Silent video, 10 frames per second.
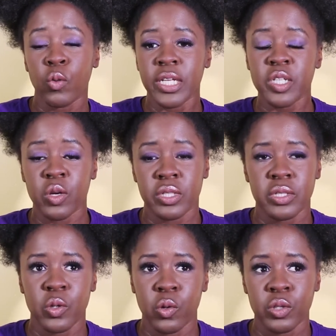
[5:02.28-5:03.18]
Windows it's
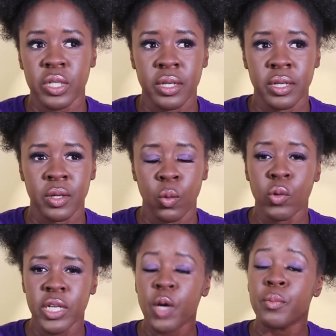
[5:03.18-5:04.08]
called
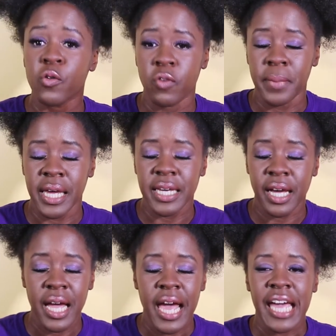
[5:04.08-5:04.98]
Window Movie Maker.
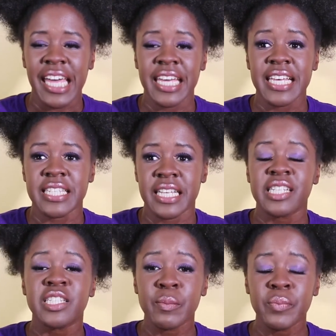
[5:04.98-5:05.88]
It is a
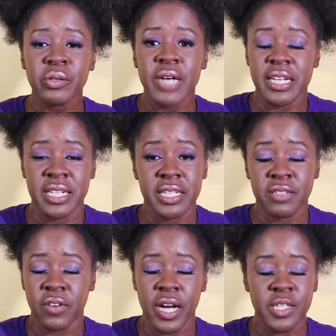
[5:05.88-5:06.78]
simple editing
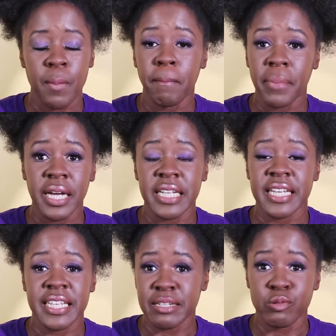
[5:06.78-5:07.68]
device, but
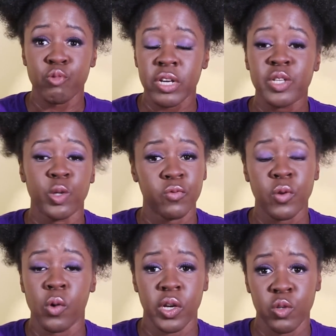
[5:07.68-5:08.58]
it is really good for
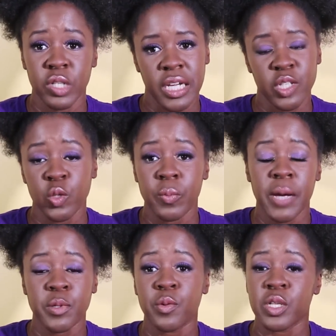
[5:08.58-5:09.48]
what you need. You'll be
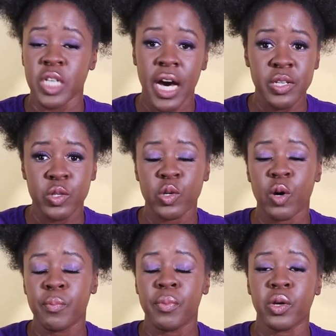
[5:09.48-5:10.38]
able to put titles
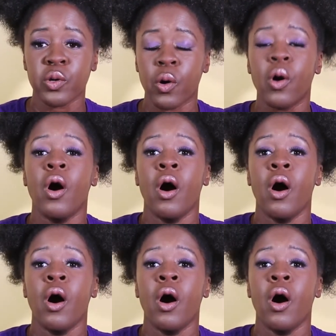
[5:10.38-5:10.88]
on, put your